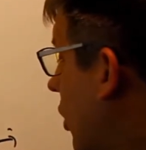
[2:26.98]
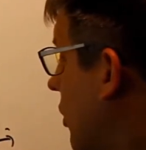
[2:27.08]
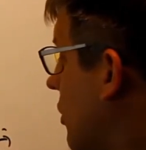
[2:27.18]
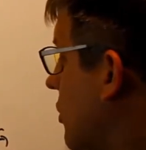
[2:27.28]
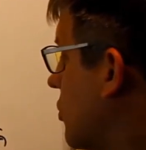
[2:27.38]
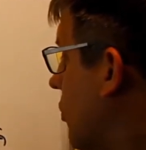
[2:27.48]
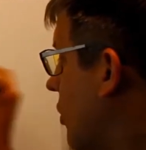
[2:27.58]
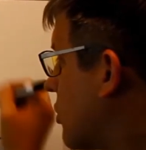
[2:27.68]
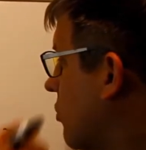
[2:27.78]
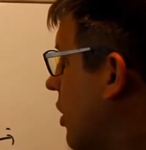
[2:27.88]
one. So
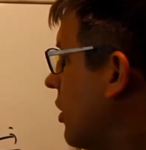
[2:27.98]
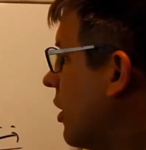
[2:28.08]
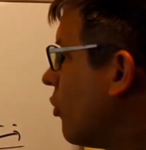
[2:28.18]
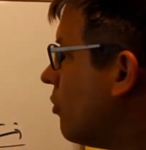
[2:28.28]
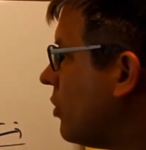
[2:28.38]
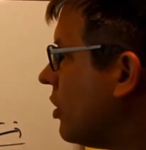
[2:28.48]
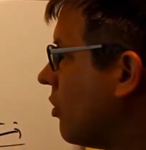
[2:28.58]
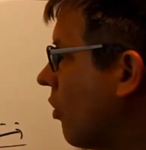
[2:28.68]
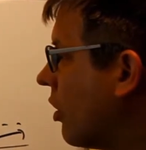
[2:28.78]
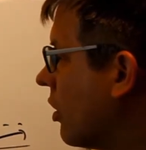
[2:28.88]
this right here would be
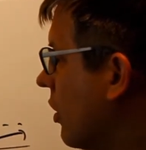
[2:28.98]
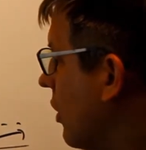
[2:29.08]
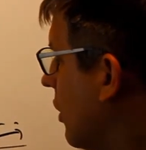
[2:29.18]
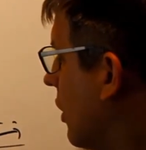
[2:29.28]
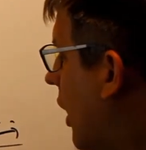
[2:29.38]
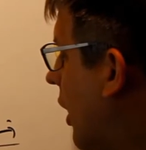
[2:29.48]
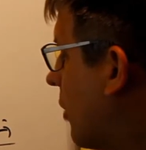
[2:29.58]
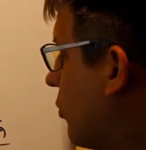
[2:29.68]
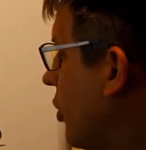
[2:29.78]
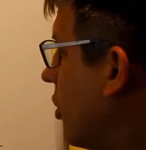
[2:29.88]
your uh,
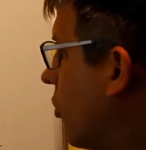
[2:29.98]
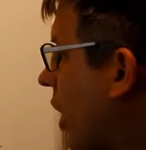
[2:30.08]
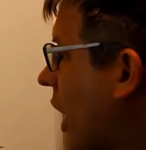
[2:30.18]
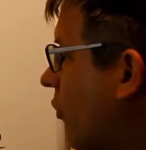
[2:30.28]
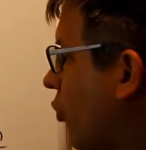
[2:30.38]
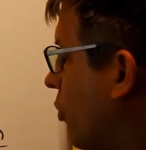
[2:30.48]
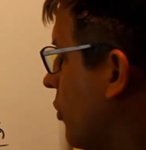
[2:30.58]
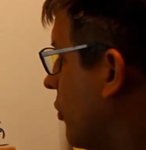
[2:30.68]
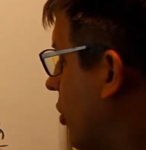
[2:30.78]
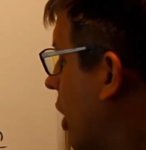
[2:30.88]
completed graph. We
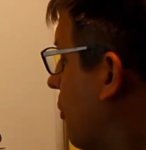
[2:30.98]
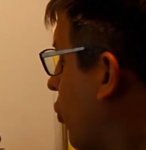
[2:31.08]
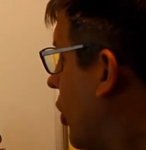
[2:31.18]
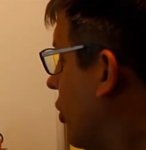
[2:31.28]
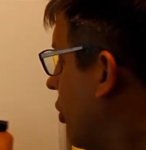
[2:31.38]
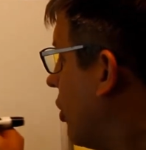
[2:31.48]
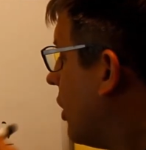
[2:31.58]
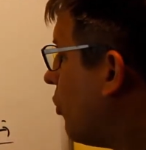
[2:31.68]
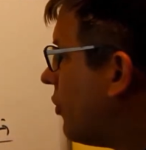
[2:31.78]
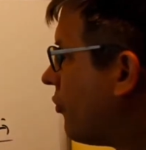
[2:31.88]
moved it up one unit
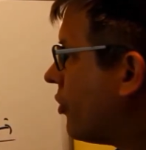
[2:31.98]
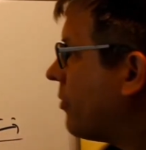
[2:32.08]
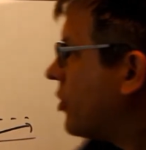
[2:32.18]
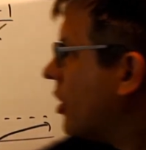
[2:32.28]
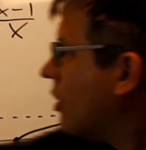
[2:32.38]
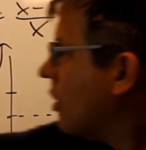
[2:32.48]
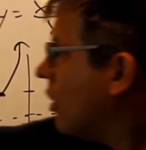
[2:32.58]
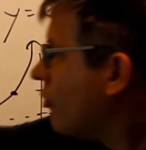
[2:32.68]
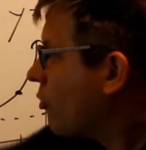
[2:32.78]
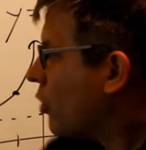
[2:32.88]
and we flipped it
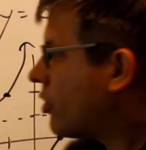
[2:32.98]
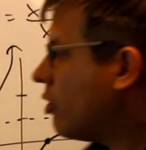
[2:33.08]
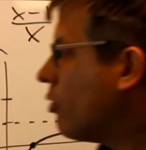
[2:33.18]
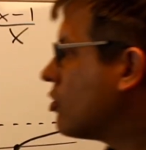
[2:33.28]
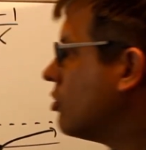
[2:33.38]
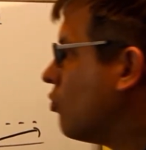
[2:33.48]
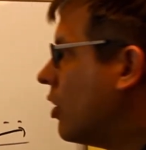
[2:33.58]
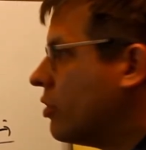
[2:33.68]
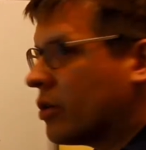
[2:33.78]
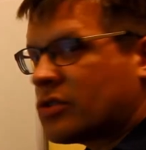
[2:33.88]
from what the original
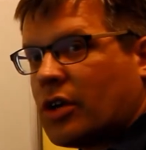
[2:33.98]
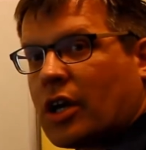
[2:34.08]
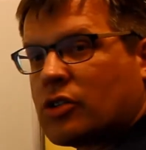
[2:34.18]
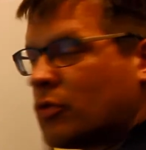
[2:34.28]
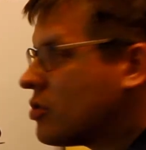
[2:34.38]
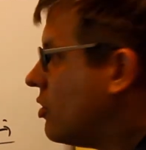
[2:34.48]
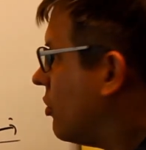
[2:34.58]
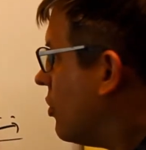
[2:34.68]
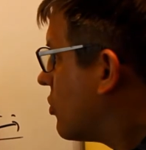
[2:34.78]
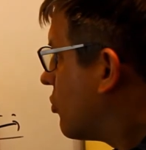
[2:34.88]
one looks like. So we
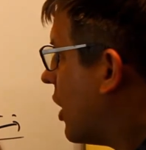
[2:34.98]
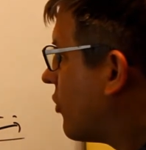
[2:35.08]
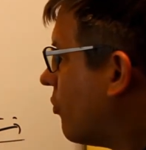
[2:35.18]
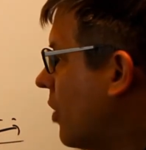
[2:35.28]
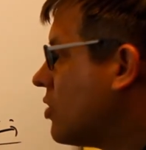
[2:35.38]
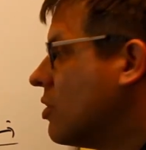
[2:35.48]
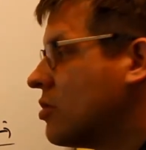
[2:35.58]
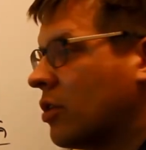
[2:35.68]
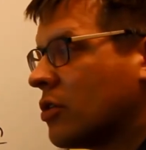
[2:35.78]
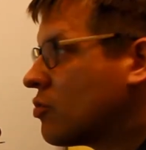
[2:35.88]
still use
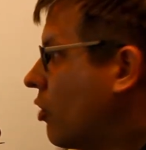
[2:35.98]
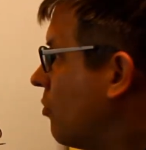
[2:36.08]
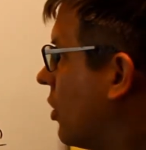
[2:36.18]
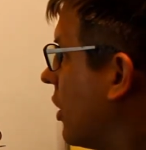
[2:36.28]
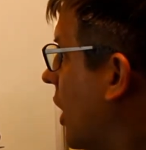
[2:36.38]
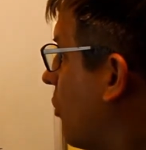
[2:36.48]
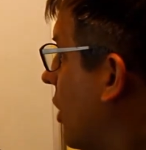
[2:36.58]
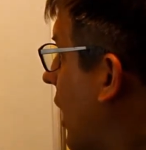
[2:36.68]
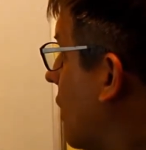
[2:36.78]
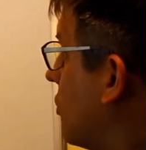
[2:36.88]
transformations on this one, but again,
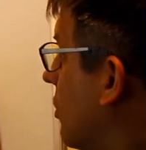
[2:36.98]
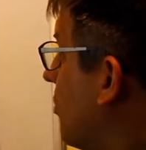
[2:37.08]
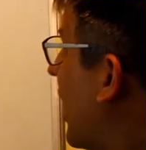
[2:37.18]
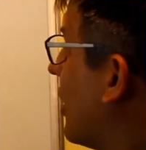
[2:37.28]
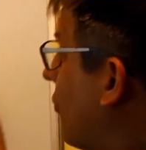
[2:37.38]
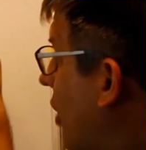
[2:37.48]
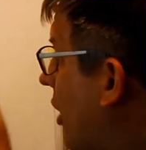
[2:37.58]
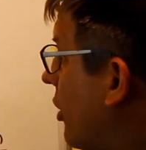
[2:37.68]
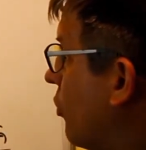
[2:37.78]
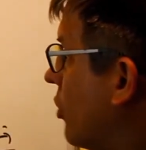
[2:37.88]
we had to
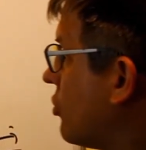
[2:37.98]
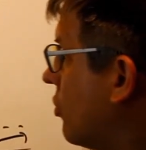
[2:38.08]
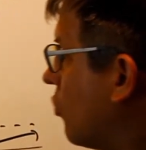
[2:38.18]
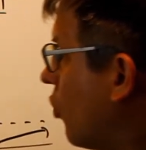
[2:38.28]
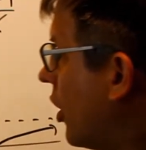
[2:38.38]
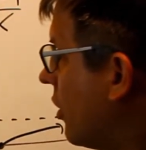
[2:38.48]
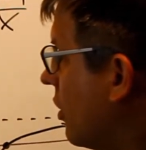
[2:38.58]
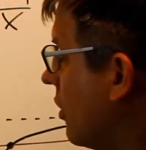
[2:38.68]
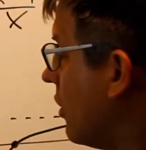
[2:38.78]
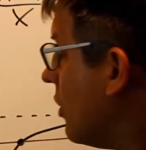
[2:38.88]
modify the original one
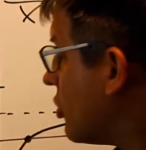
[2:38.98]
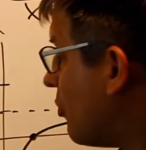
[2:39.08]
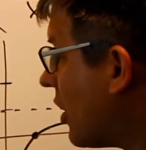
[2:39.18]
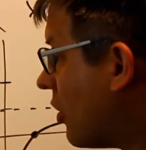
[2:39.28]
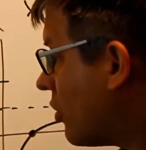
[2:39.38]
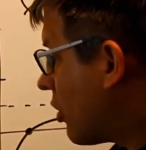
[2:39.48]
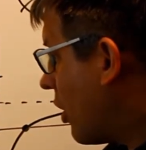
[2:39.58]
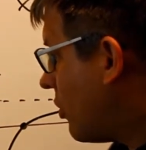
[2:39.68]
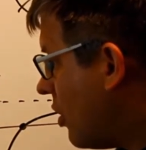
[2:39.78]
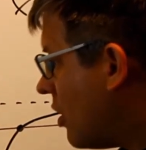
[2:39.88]
to make it look
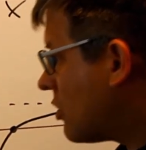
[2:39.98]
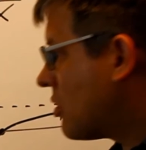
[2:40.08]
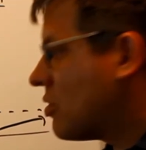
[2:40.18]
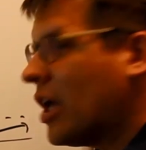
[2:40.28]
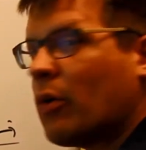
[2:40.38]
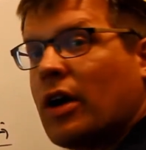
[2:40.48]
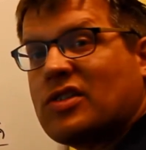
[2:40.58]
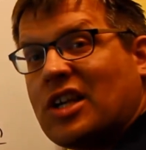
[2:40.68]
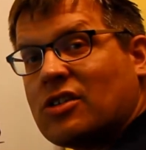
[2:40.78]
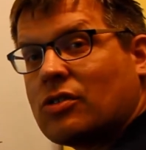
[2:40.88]
like this, so that way
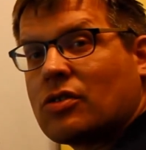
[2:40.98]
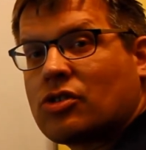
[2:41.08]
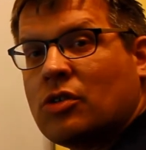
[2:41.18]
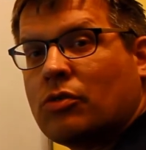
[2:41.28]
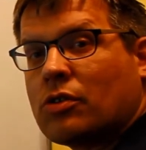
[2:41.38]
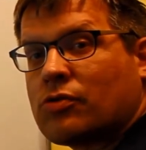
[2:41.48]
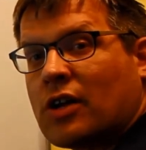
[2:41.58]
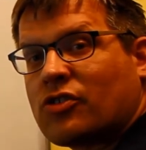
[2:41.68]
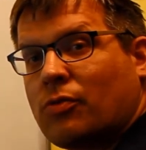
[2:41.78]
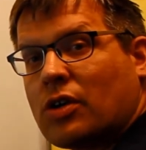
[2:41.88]
it's easier to see what the
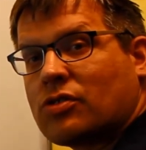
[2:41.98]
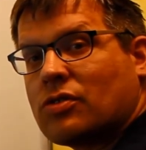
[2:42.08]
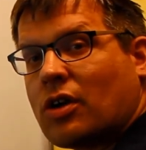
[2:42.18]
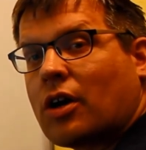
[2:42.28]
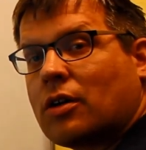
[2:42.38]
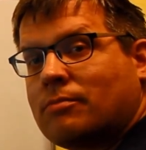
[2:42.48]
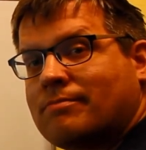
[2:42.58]
transformations are.